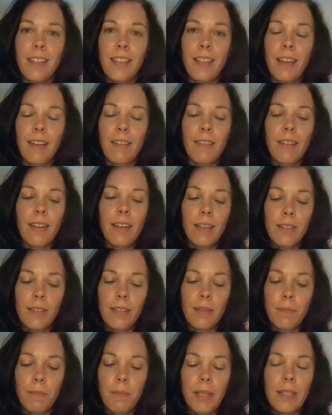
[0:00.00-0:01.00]
there are
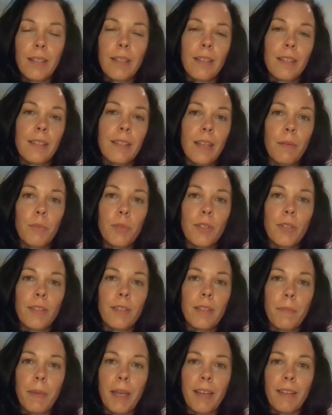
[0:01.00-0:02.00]
some
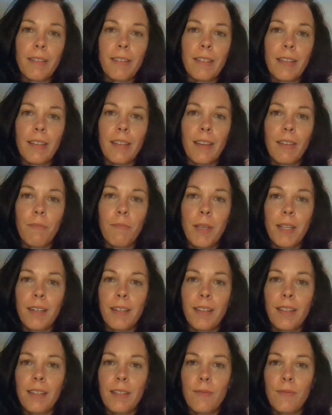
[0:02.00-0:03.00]
misconceptions about it. I've been
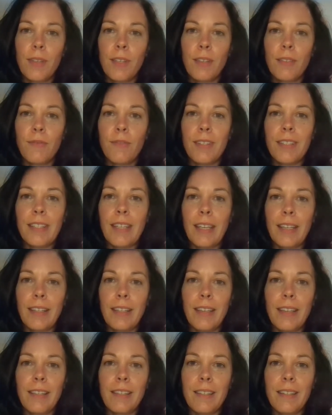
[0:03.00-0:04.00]
in this field for
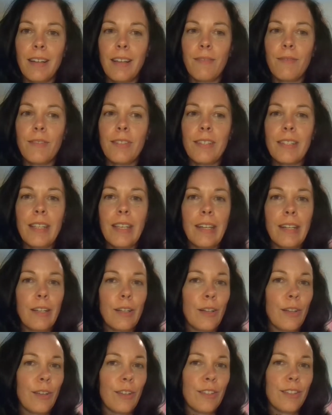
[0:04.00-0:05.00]
10 years and I've seen a
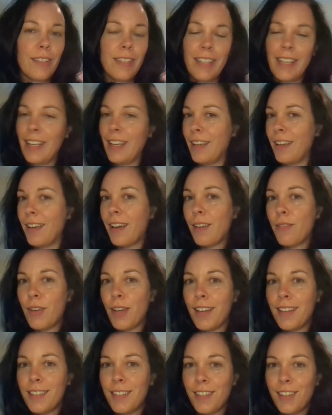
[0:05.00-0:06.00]
lot, I've
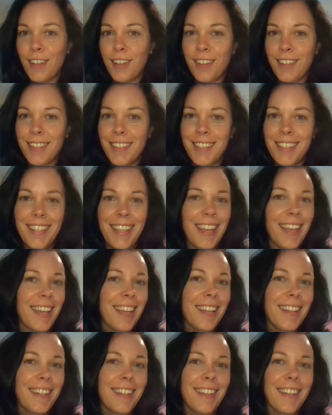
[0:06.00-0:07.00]
heard a lot,
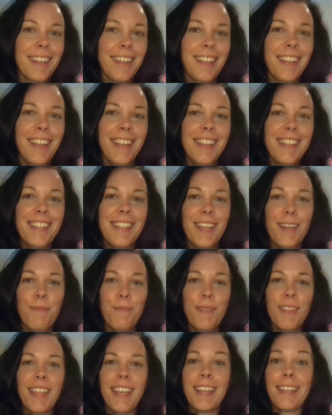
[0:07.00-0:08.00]
and
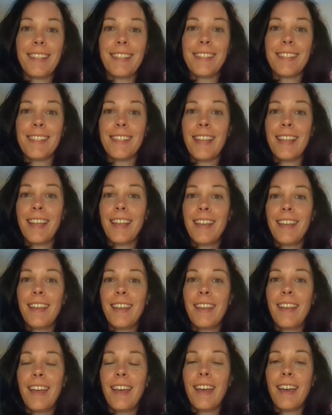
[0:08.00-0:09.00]
some things
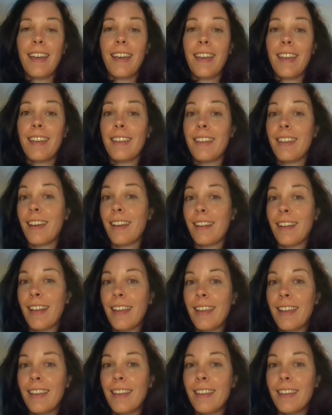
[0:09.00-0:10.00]
I
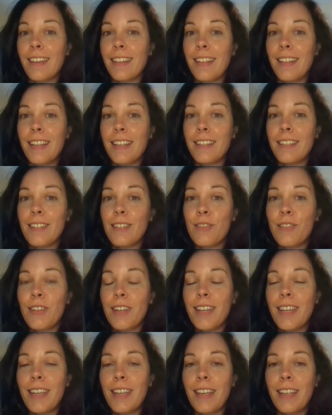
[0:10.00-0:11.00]
like in the
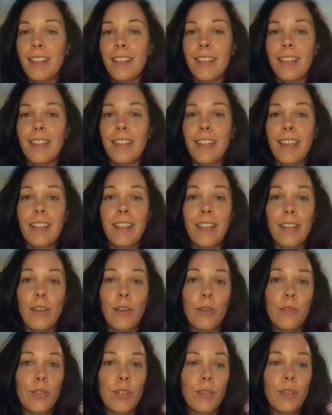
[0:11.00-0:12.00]
industry, in the
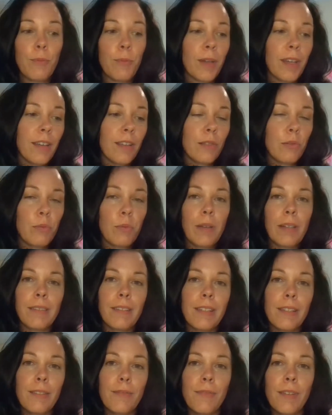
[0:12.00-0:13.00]
coaching world,
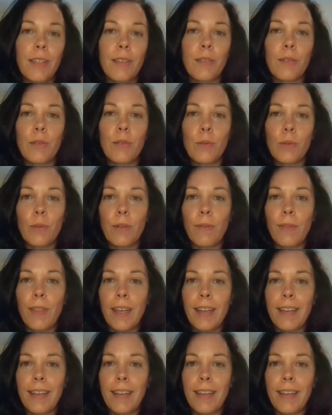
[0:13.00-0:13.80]
wellness field, all of